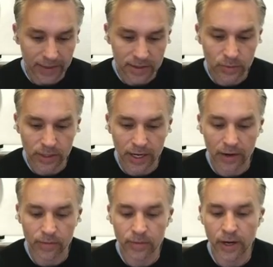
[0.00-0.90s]
this one
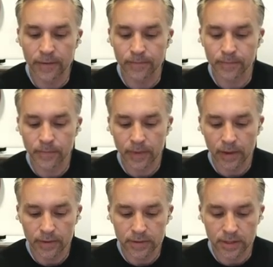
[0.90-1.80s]
now, right?
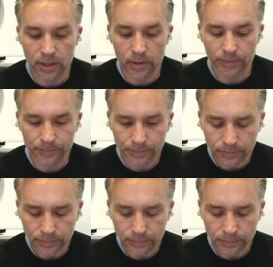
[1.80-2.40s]
So